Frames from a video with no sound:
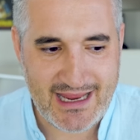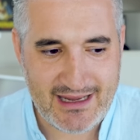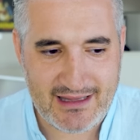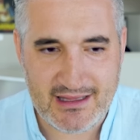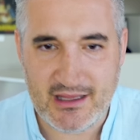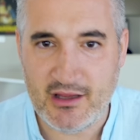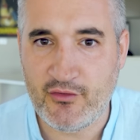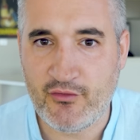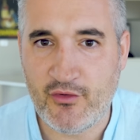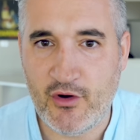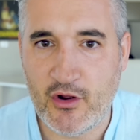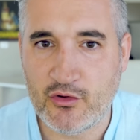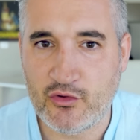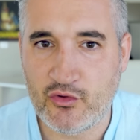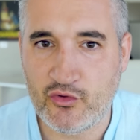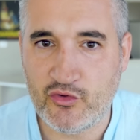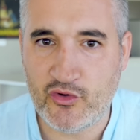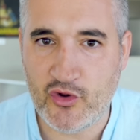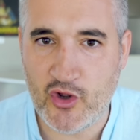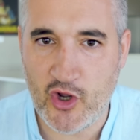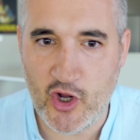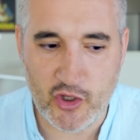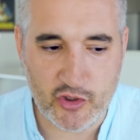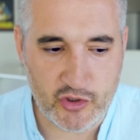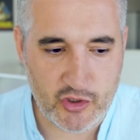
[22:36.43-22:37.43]
anything wrong to
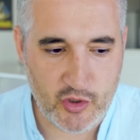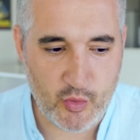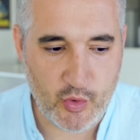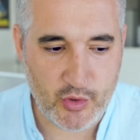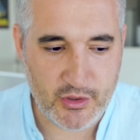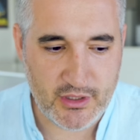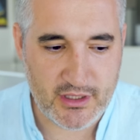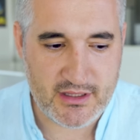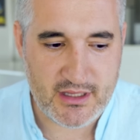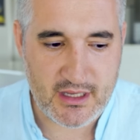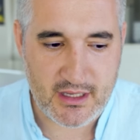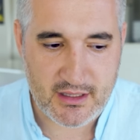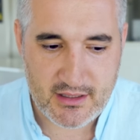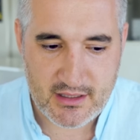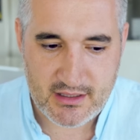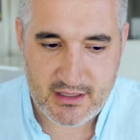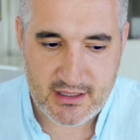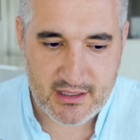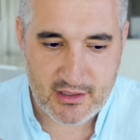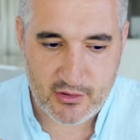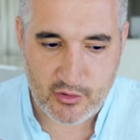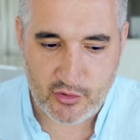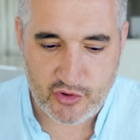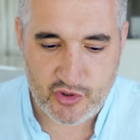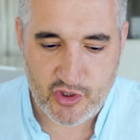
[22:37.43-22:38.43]
Scott or what he did. He
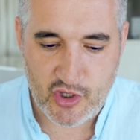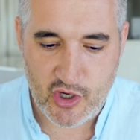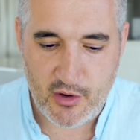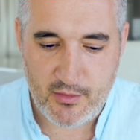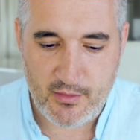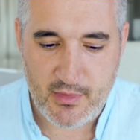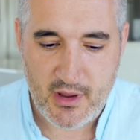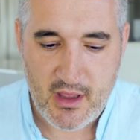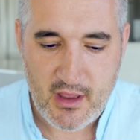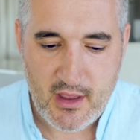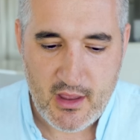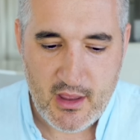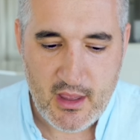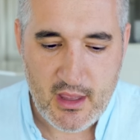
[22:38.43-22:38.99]
did a good job.